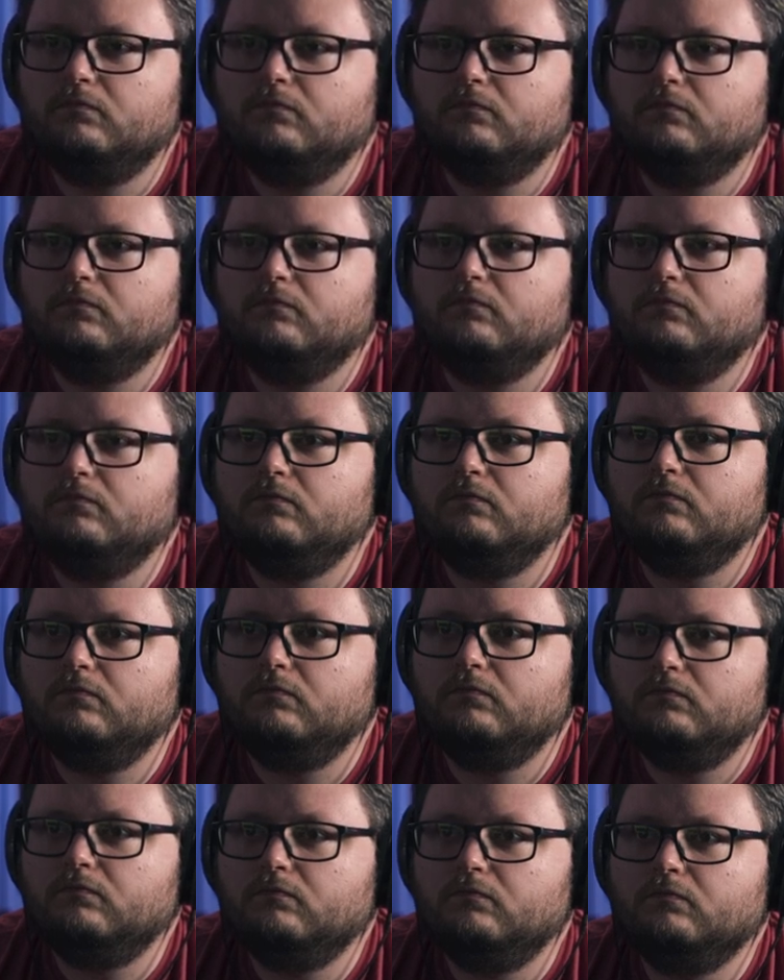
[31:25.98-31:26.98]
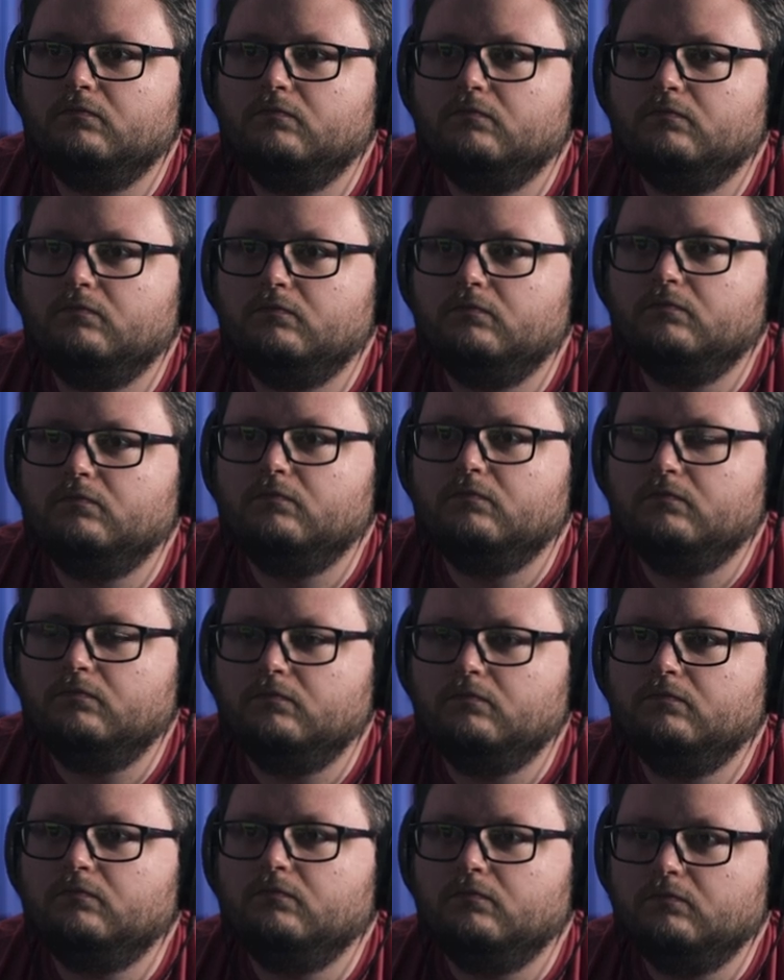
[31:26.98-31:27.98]

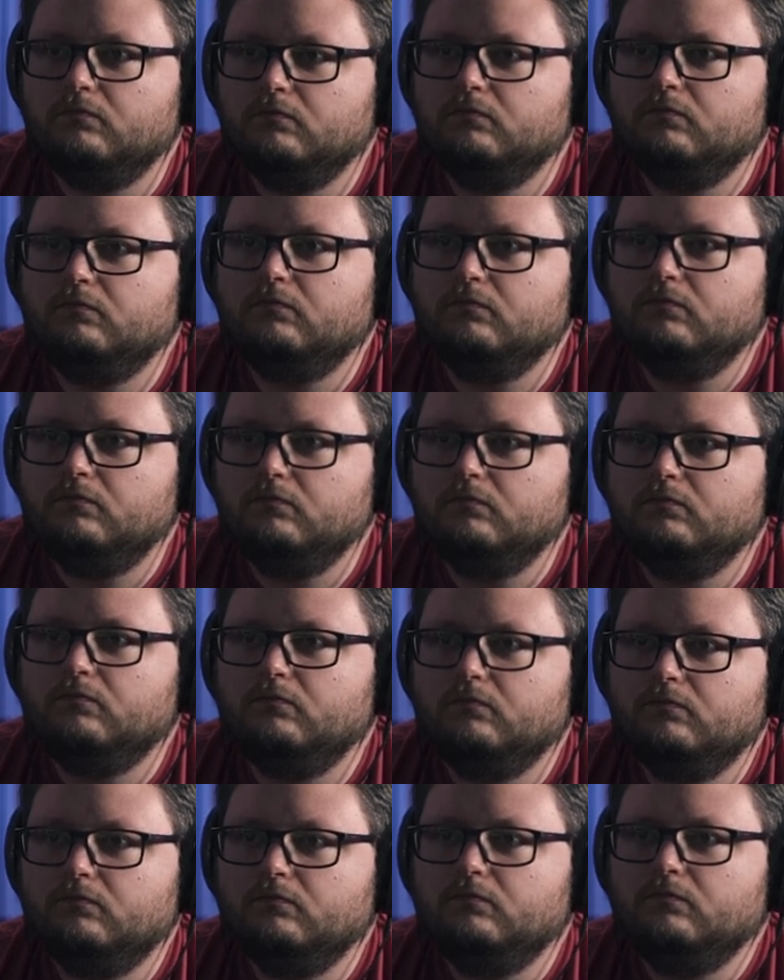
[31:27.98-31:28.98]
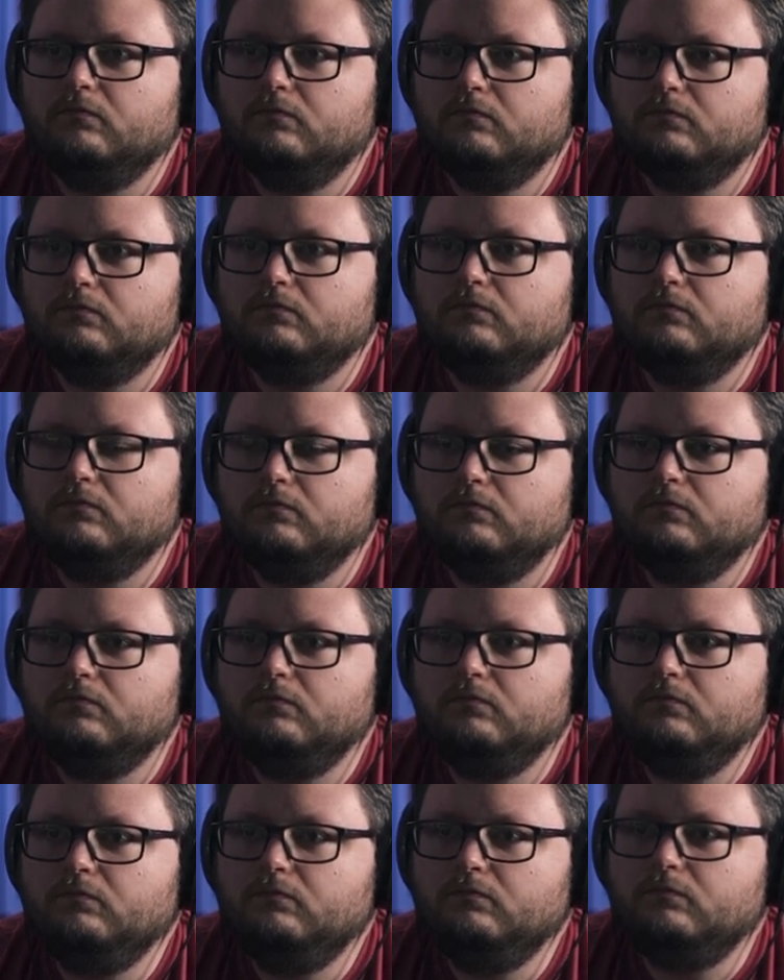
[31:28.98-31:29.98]

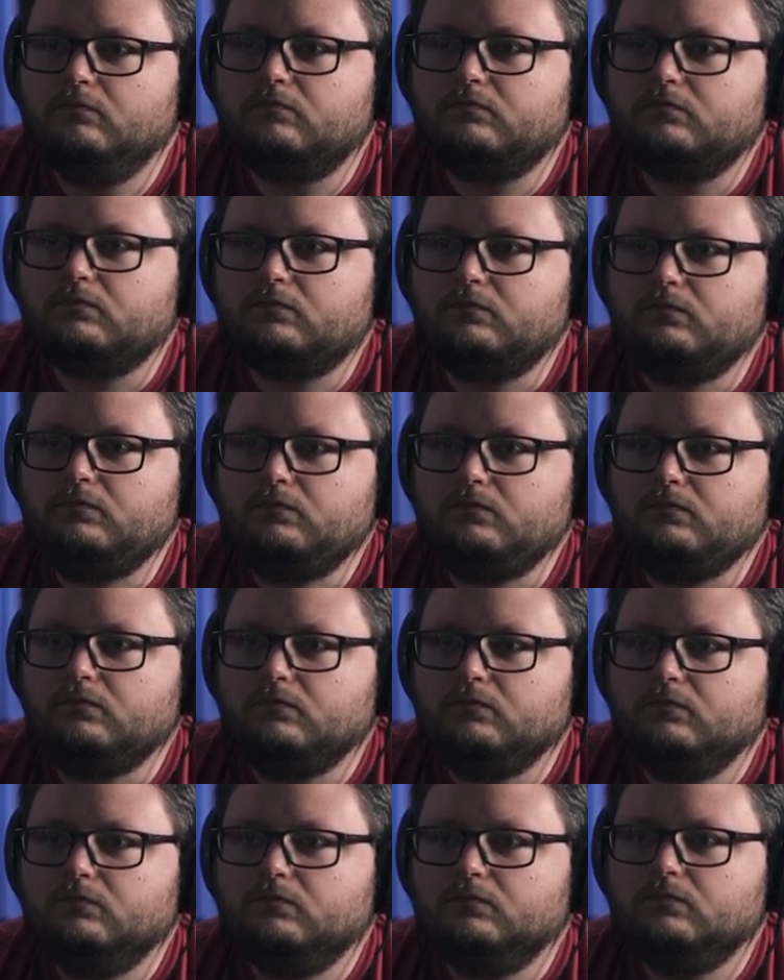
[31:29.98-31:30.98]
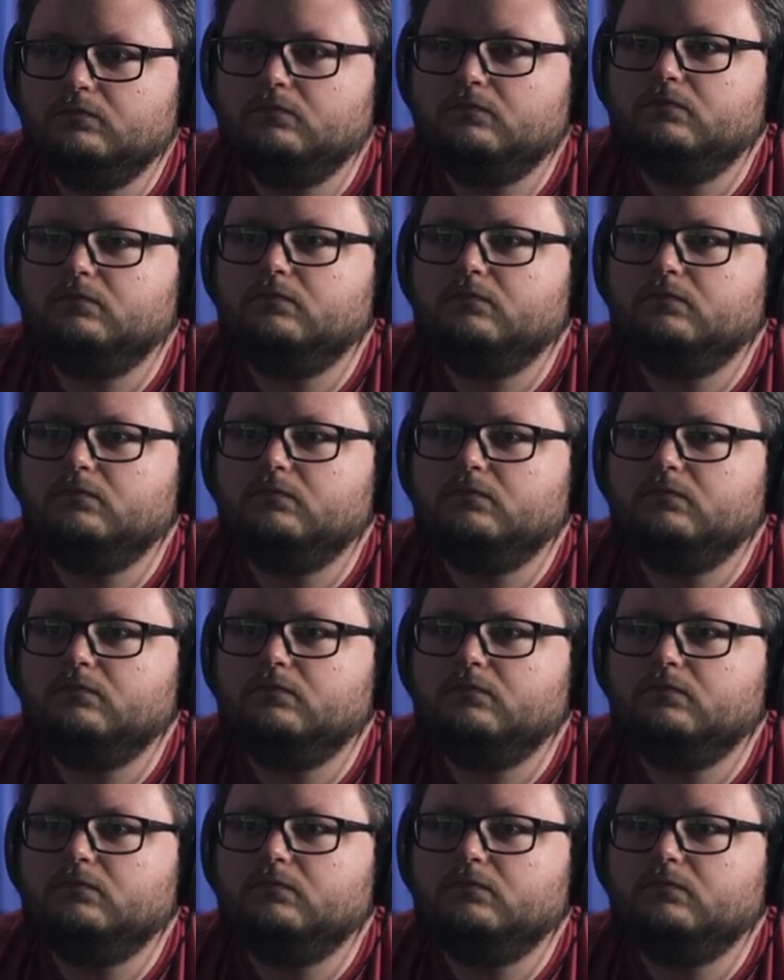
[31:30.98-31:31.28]
(not speaking)